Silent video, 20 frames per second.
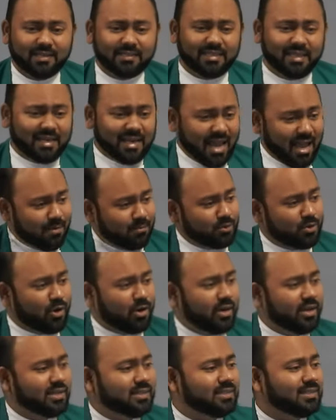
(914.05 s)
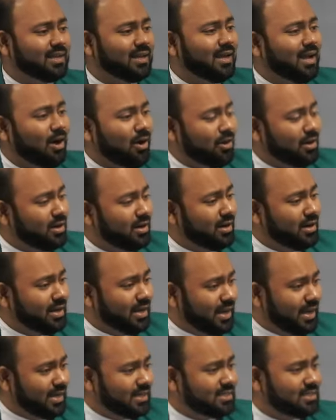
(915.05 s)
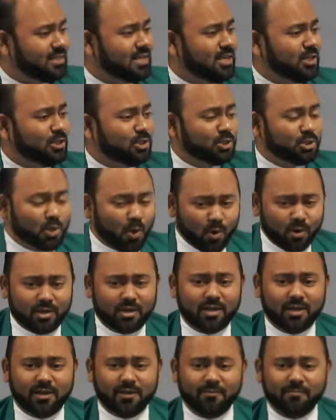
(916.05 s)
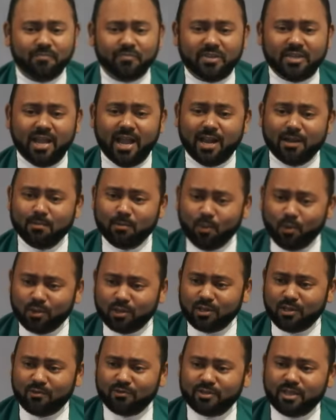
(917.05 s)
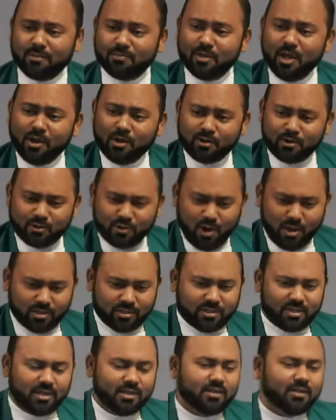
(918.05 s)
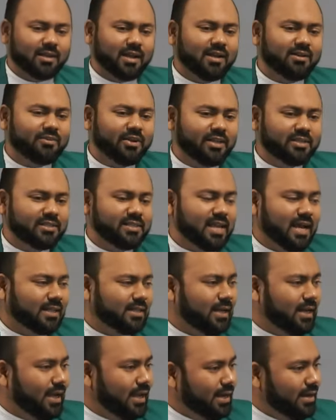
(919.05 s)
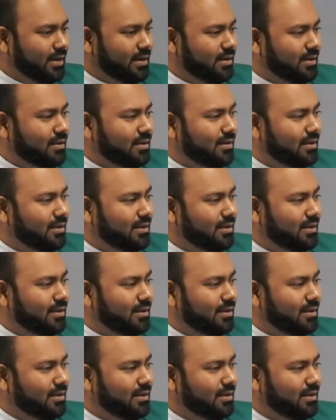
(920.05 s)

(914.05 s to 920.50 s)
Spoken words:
she climbs on her dad's shoulder and both of them cross and reach the other end.